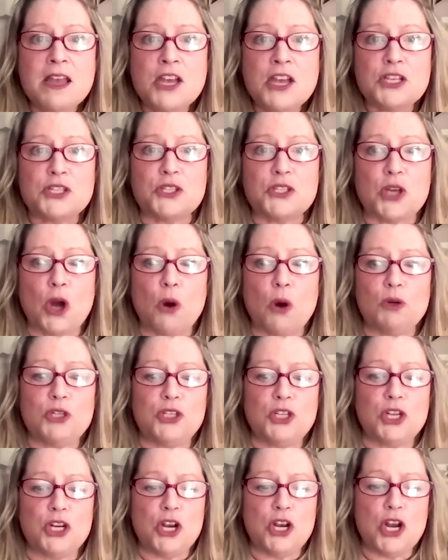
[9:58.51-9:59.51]
So
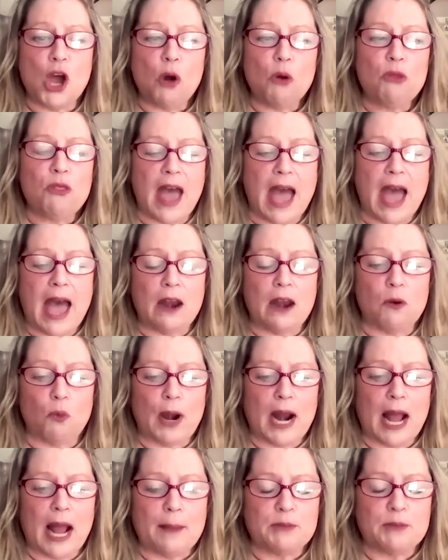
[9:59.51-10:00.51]
to know that
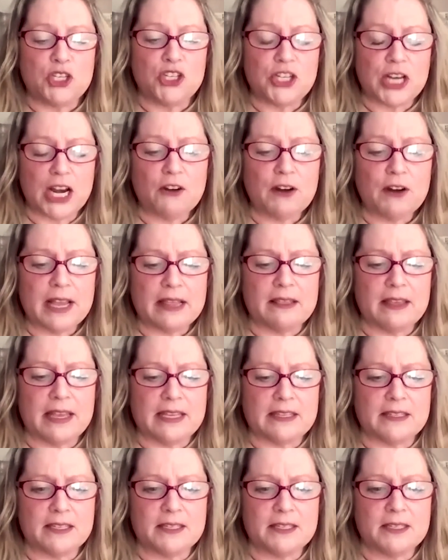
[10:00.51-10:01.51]
when I'm sharing
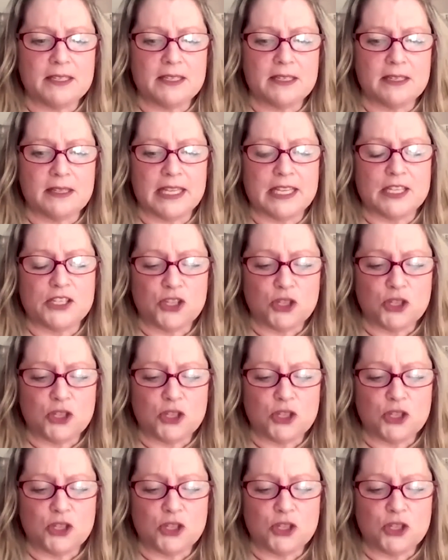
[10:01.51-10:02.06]
these these